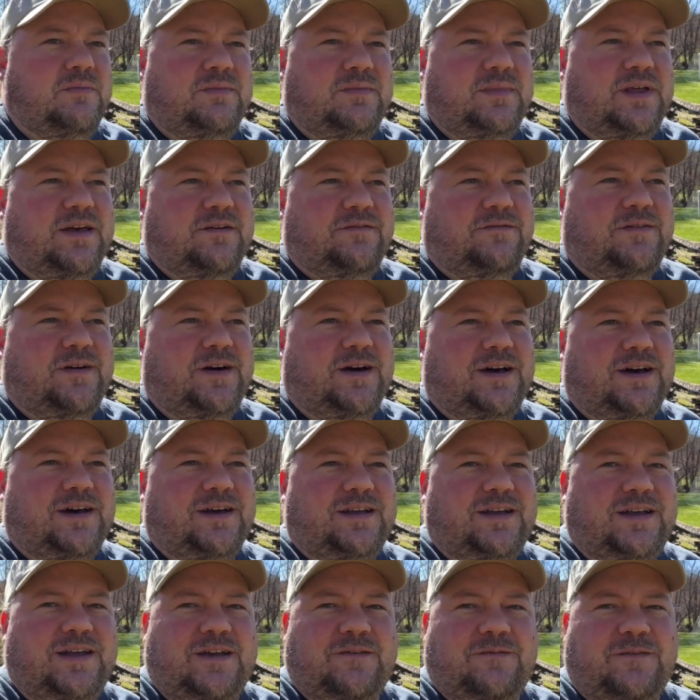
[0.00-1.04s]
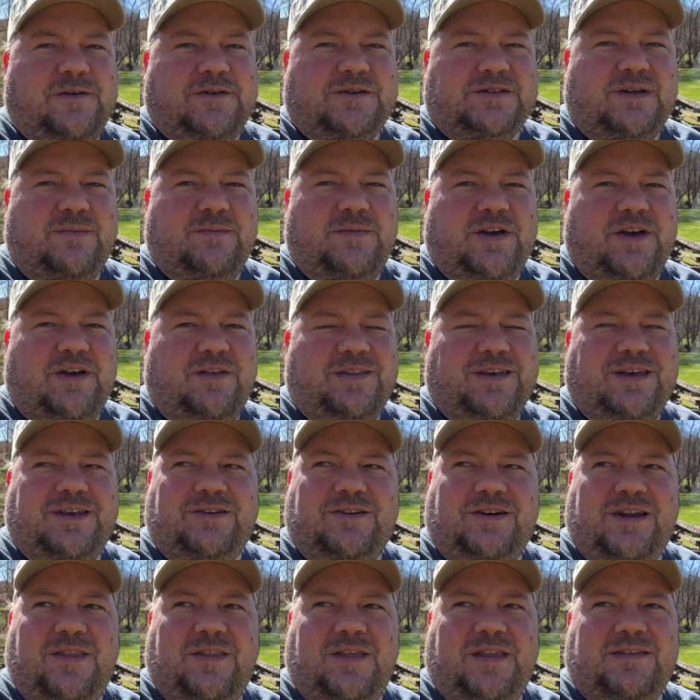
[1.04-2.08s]
If there's something on the
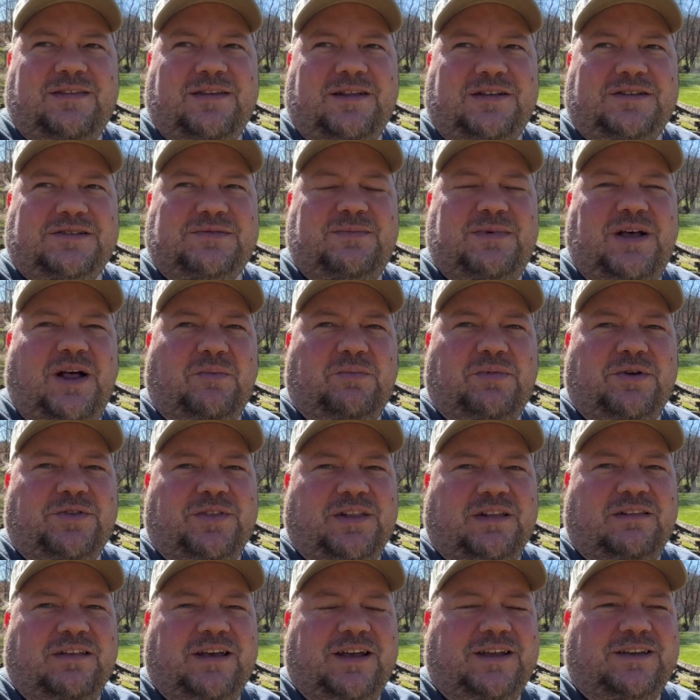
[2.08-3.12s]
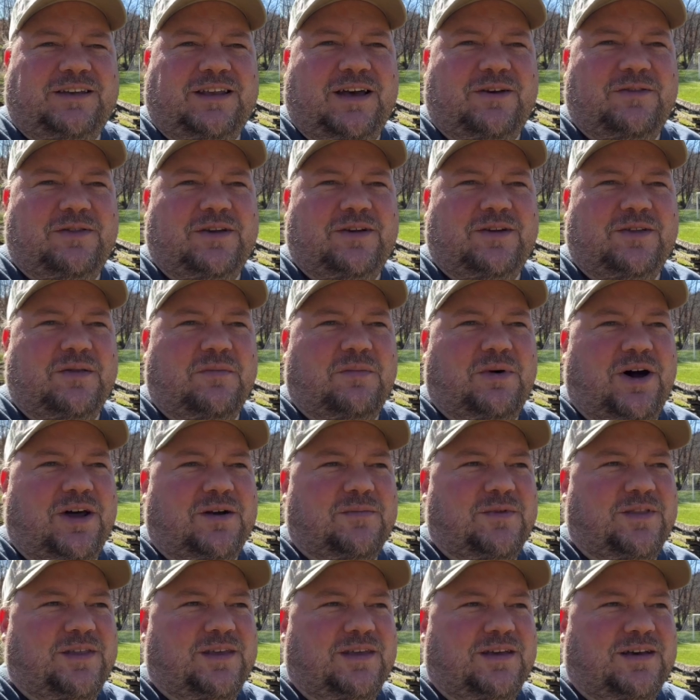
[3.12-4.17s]
internet that tells me, I'll put the link down there in the
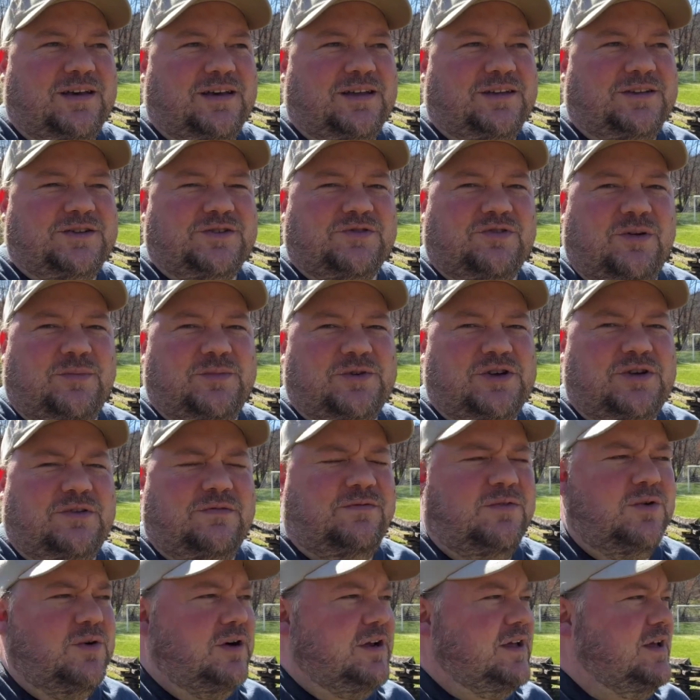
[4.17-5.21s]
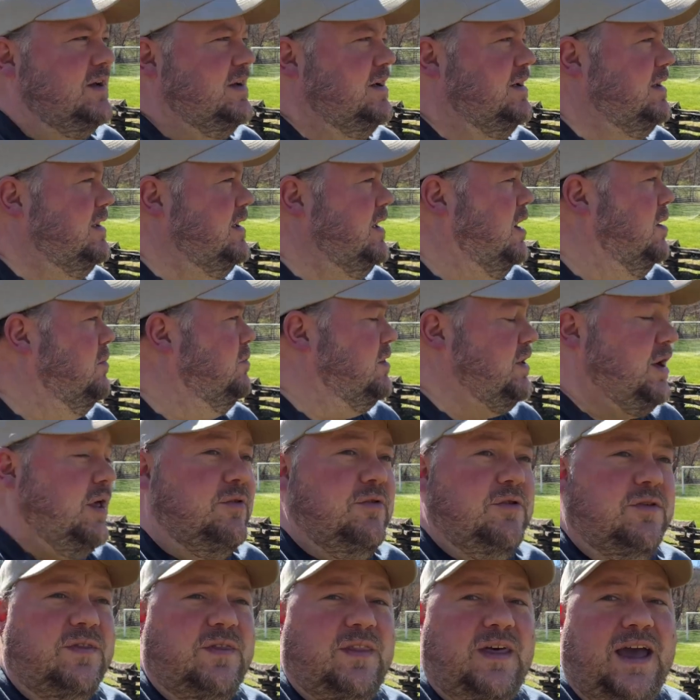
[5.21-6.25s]
bottom of the description for you. But other
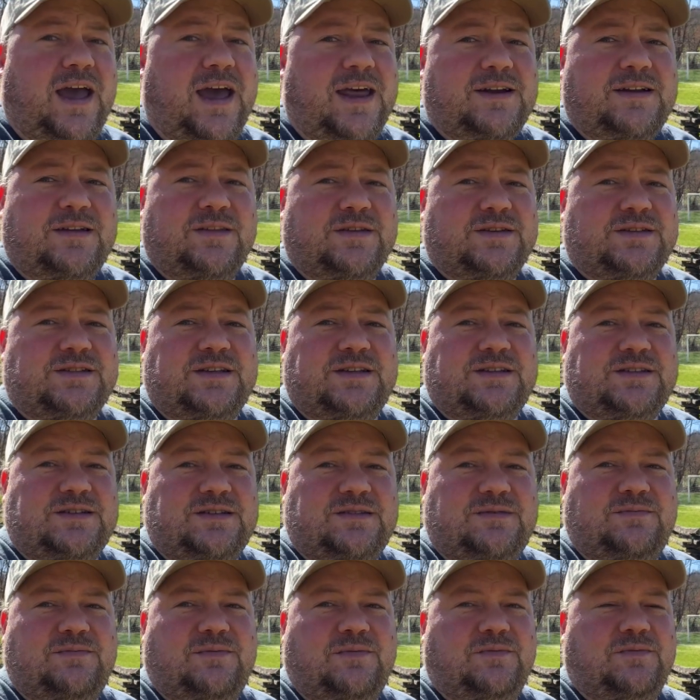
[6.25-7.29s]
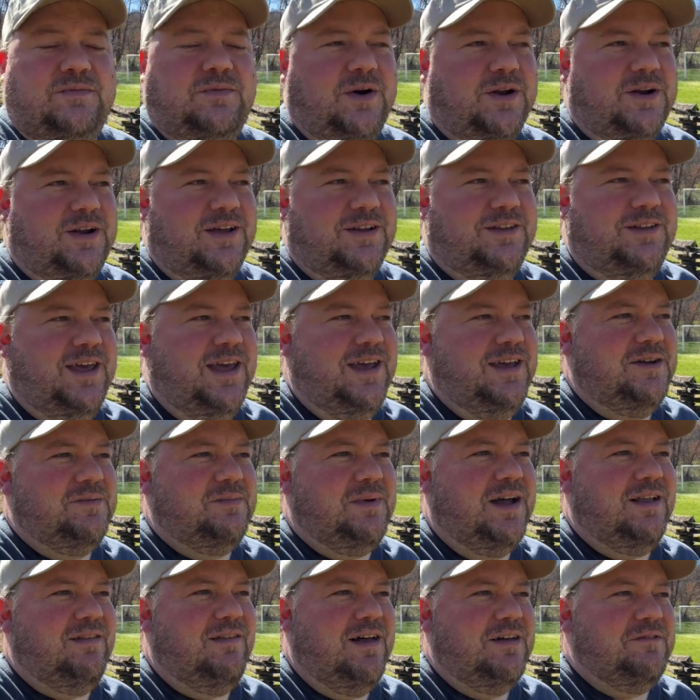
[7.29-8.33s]
than that, this is what a day in
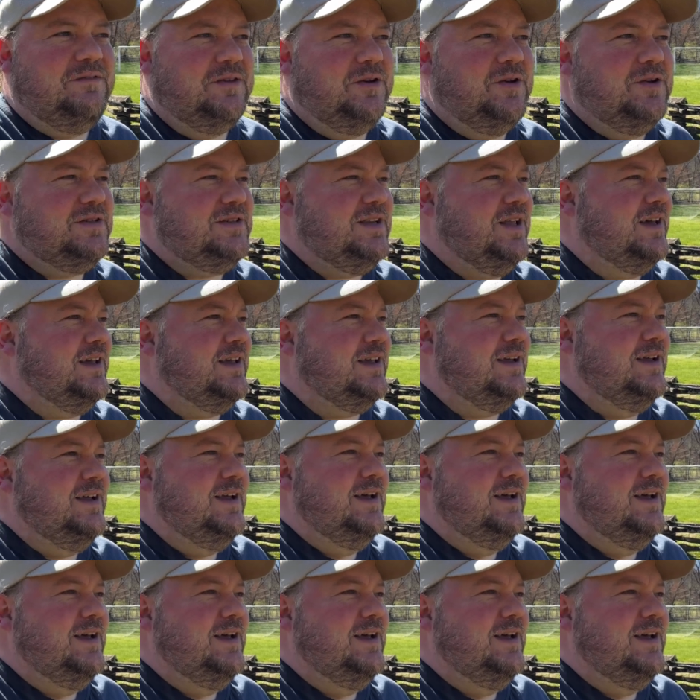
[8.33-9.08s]
my life looks like.